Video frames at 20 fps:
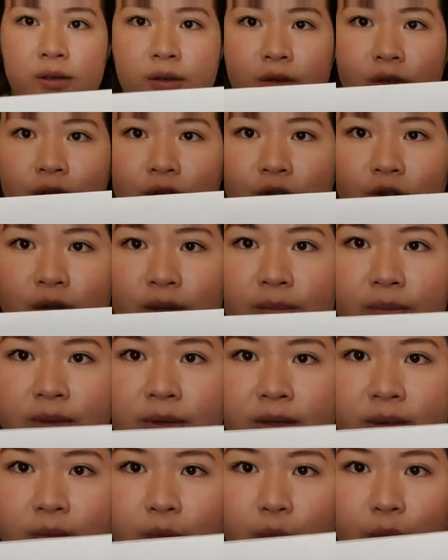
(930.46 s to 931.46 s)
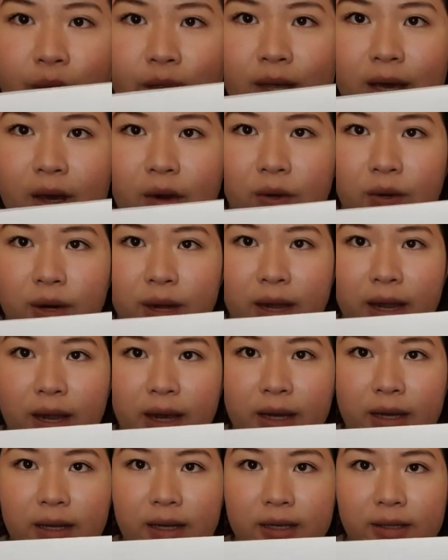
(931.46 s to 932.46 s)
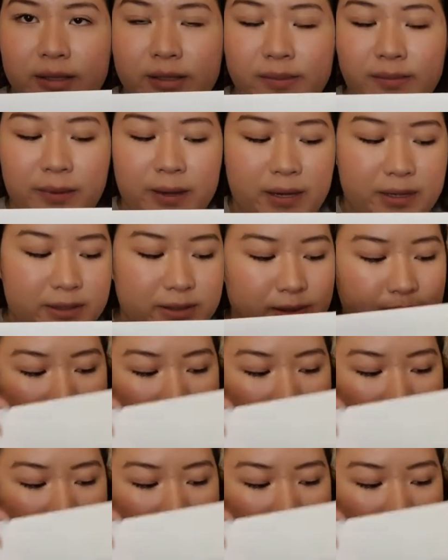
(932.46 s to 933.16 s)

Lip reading: it without any space.